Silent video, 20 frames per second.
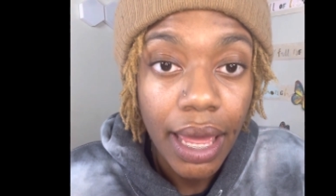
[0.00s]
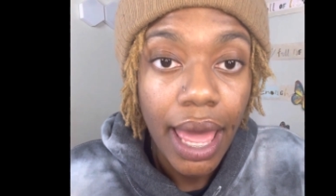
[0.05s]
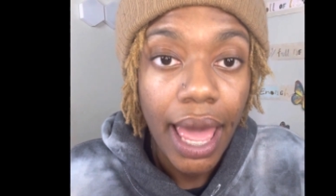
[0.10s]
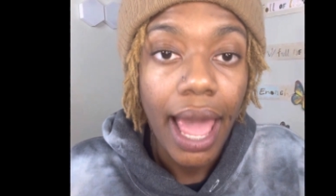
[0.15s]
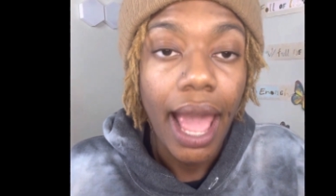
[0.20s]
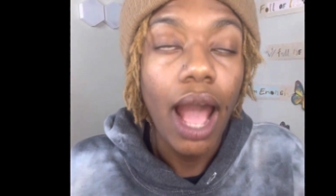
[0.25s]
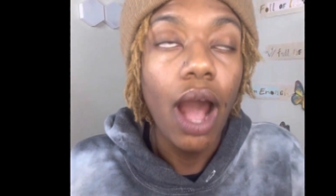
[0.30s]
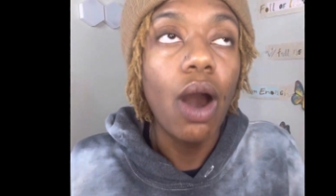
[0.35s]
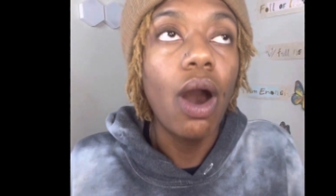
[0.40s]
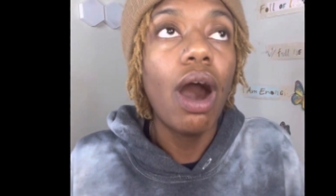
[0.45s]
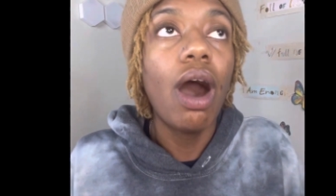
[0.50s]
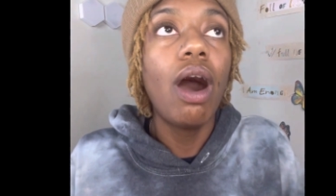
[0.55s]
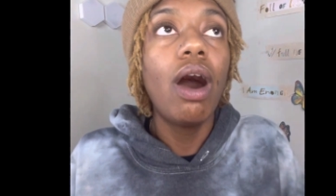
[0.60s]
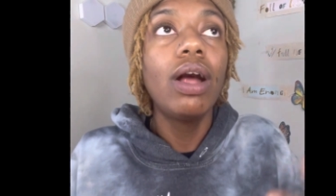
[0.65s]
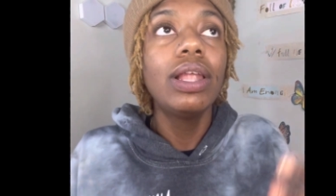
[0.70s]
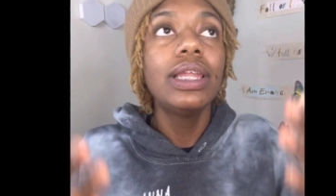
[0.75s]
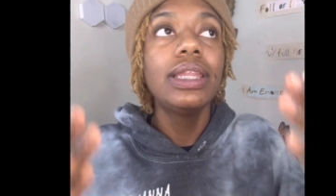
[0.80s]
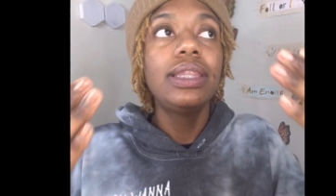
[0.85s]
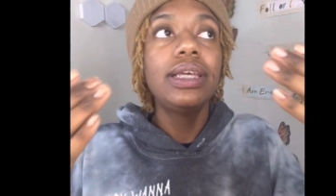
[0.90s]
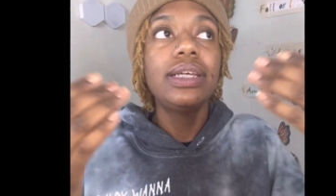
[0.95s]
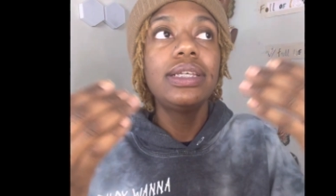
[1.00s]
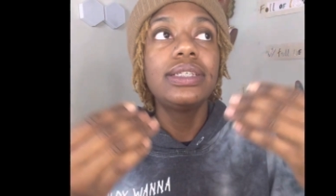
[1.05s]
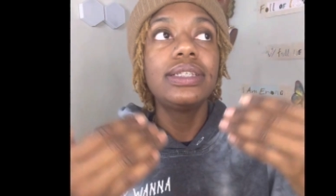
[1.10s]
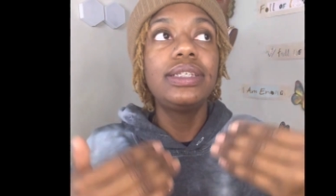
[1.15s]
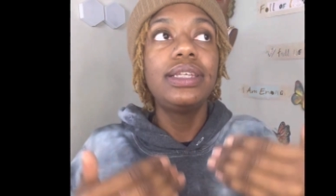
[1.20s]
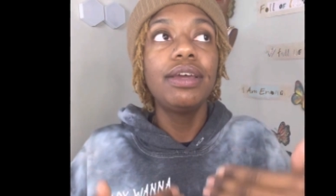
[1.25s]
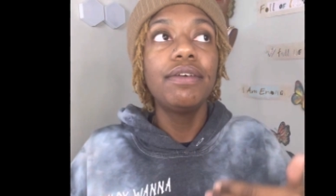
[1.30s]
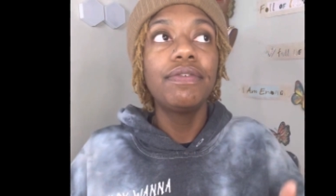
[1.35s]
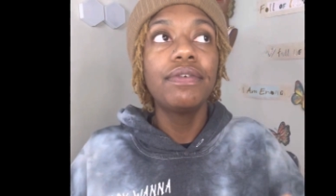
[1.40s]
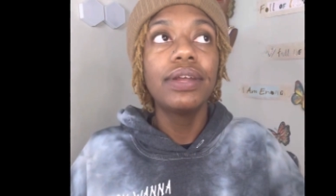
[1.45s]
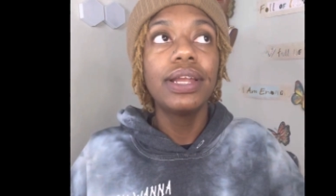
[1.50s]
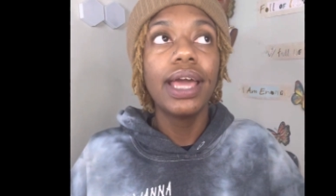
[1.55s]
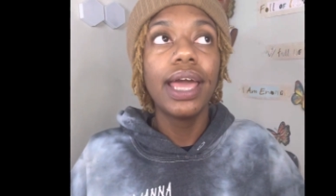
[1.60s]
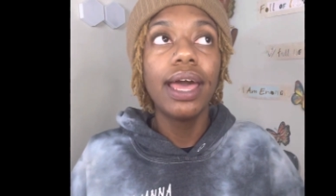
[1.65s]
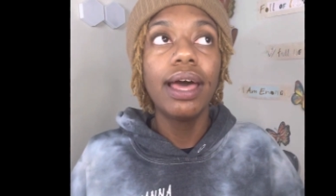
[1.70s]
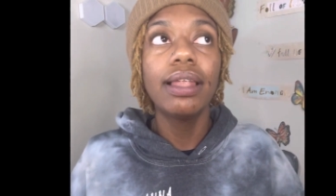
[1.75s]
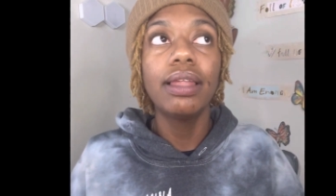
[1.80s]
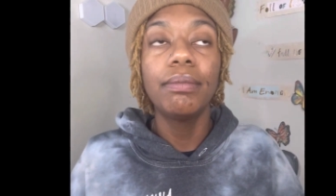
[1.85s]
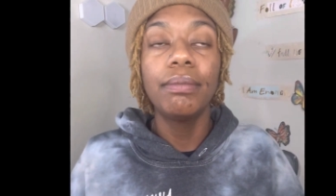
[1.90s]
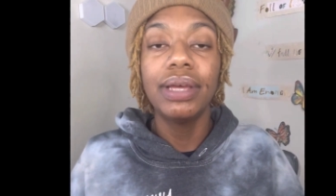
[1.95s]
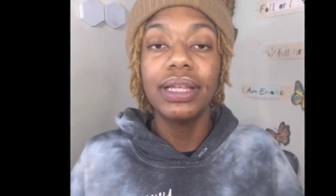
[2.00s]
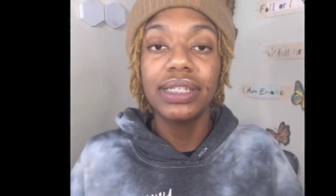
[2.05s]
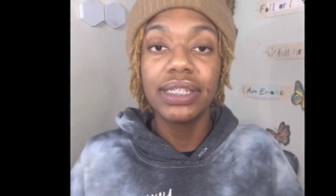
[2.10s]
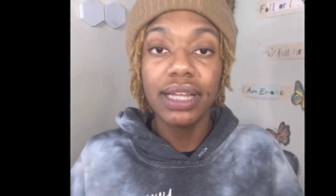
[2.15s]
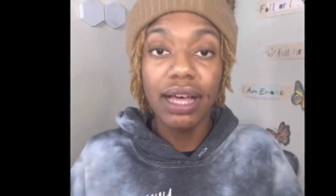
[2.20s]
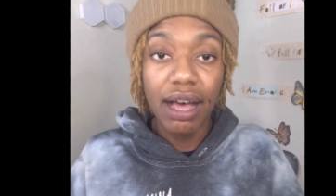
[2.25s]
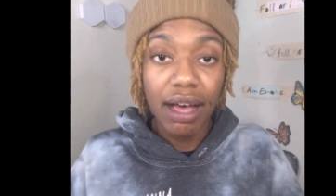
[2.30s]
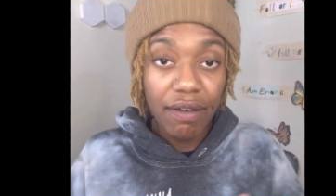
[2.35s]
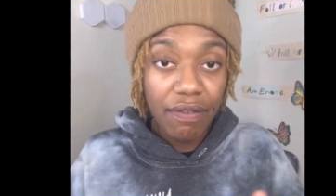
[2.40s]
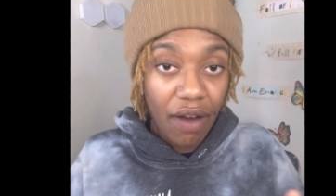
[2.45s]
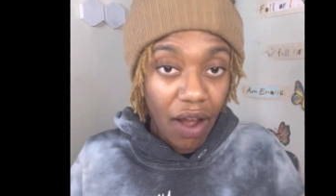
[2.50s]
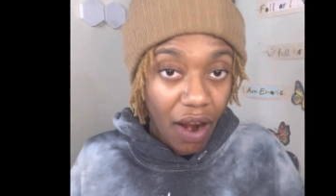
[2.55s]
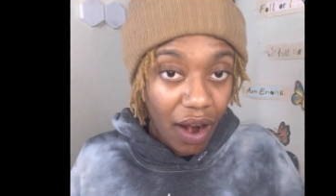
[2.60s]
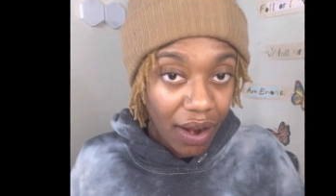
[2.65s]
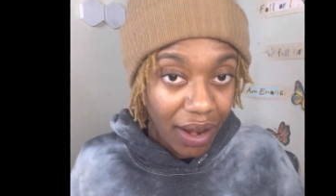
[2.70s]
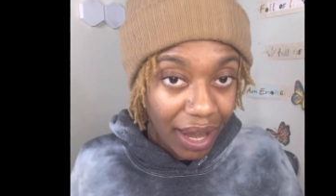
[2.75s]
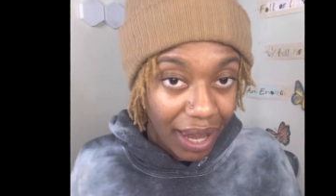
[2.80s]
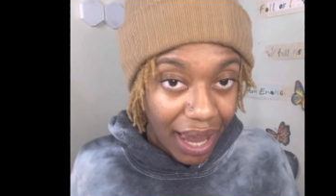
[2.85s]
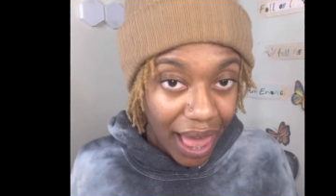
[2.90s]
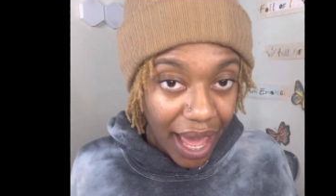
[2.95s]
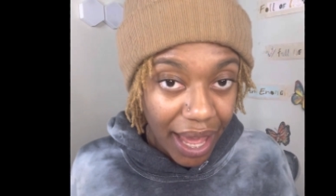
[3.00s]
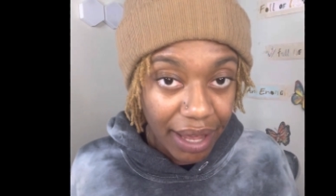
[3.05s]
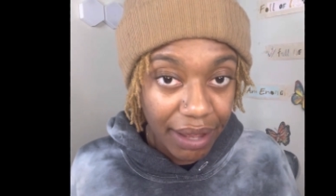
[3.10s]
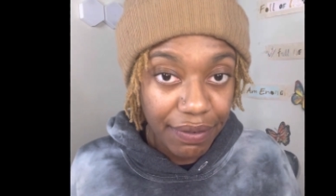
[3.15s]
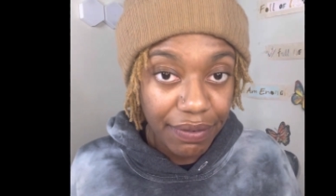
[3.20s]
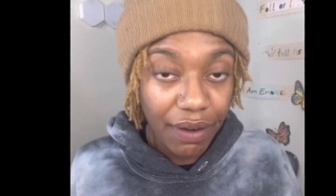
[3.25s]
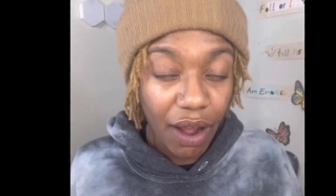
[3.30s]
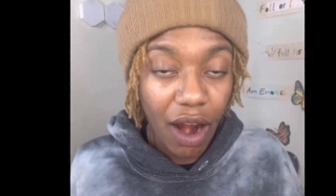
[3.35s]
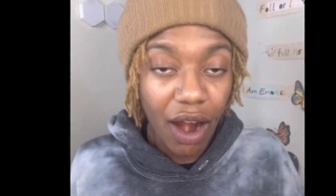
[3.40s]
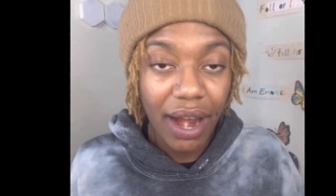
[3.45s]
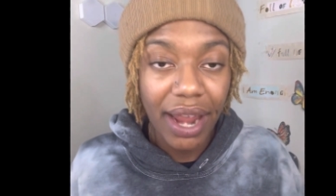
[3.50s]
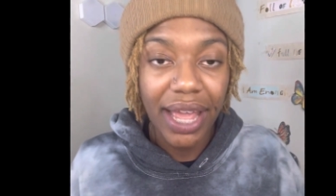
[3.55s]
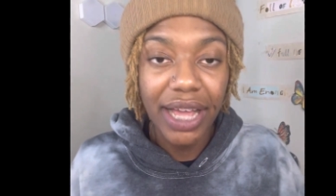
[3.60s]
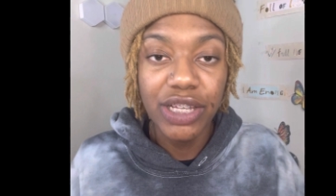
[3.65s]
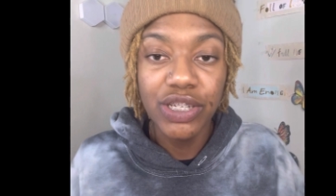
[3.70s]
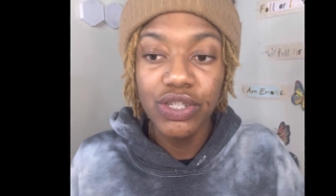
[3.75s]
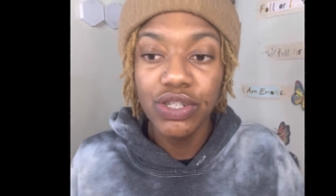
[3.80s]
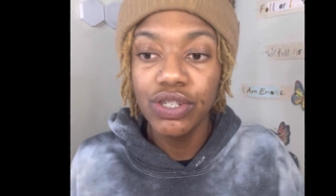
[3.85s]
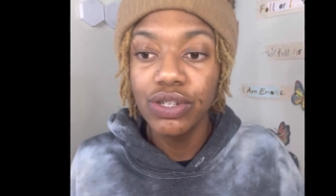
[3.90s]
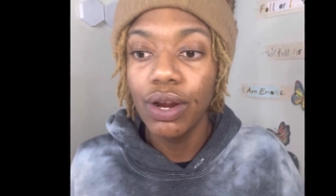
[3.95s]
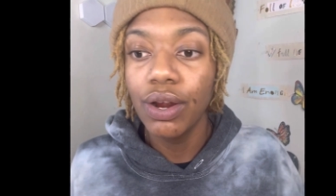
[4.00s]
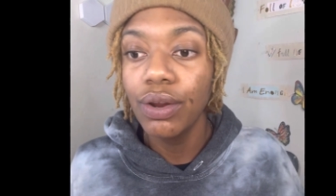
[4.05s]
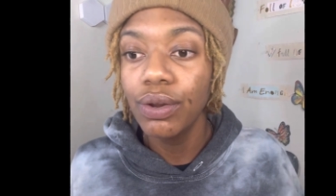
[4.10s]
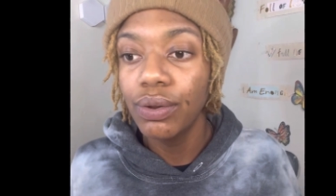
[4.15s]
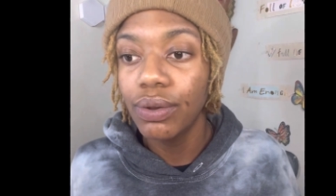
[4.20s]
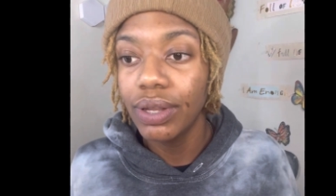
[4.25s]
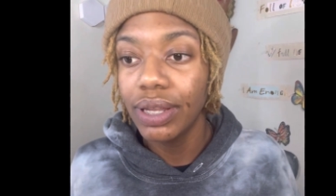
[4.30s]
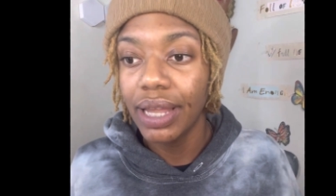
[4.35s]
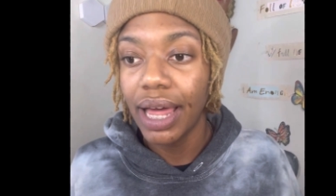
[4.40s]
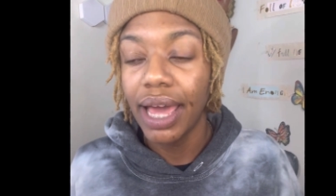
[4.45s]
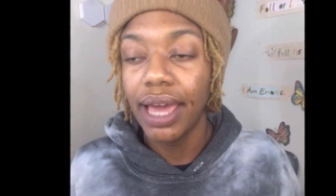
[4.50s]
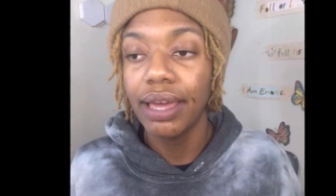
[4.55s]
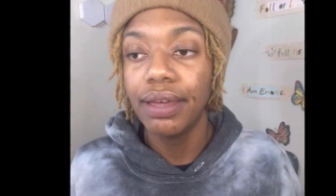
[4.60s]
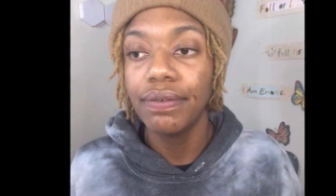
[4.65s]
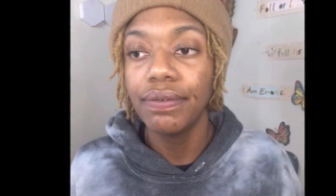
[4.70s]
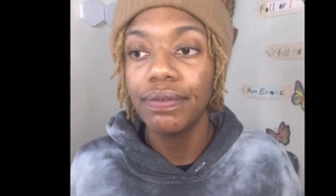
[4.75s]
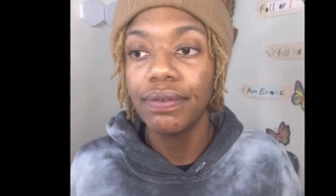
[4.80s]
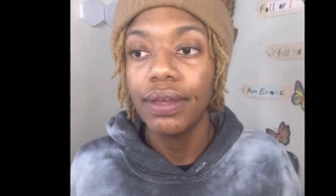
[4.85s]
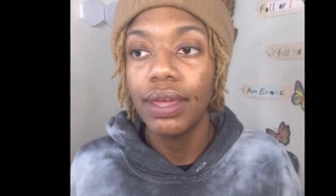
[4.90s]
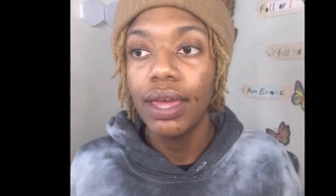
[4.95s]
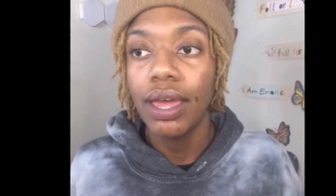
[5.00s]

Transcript: How all of these different elements of our life, our external life,